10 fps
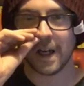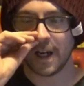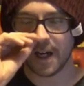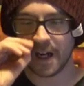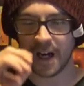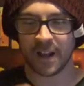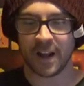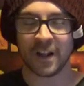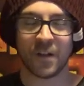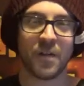uh, and
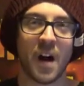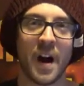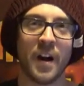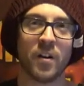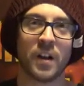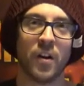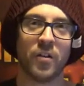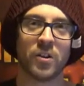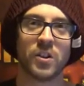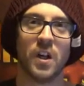then you fire, kill
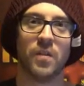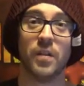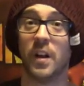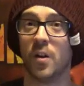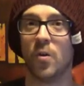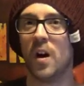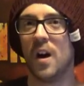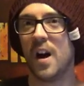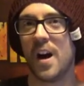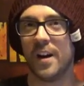yourself, and then go,
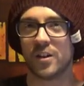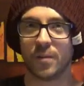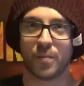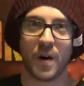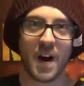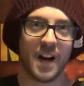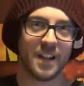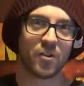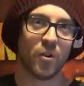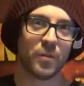ha
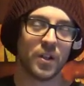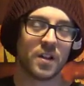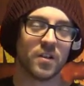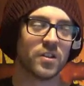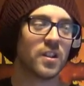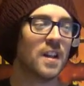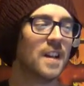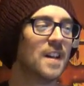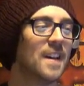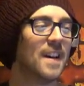surprise, comms berserkers.
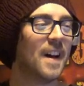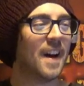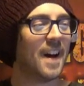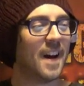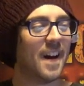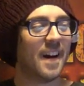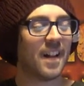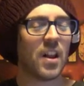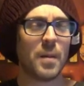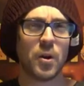Uh,
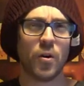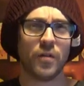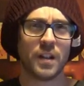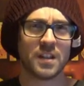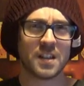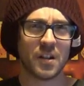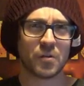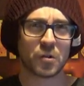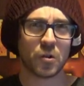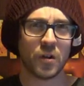let me know if you can
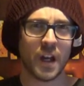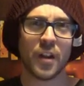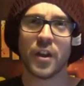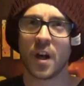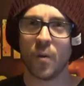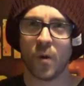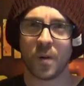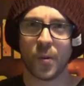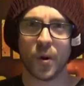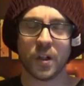still do that. I think at
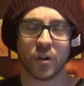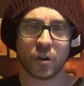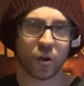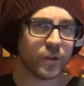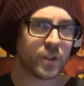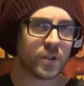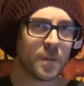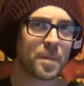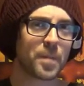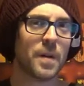one point you could,
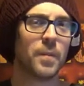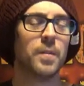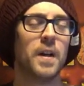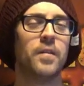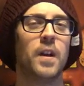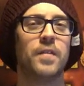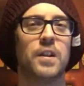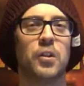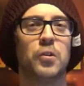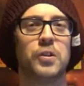but they might have
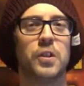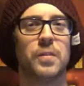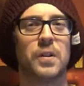FAQ'd it